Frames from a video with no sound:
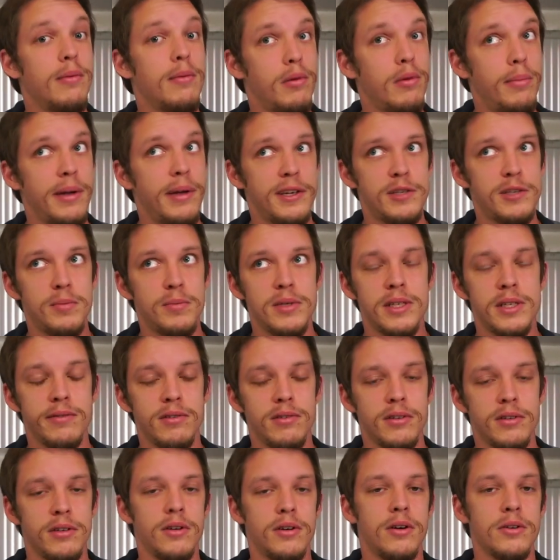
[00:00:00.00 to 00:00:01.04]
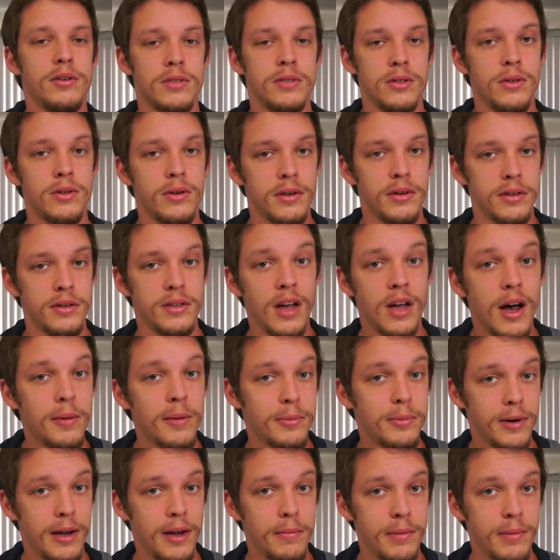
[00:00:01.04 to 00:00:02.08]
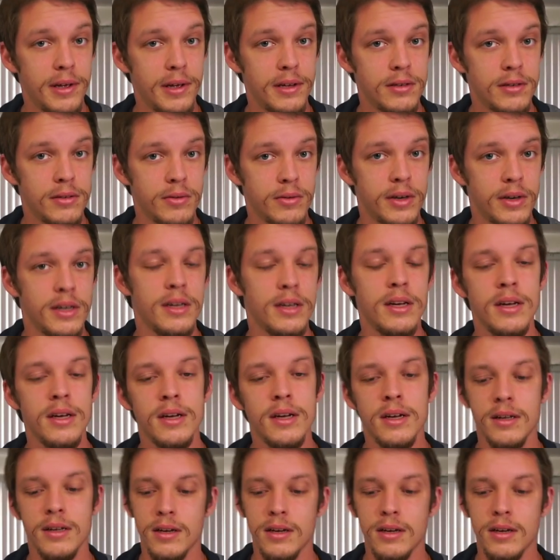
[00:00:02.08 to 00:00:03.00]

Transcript: Double bass specifically, also known as upright bass, right?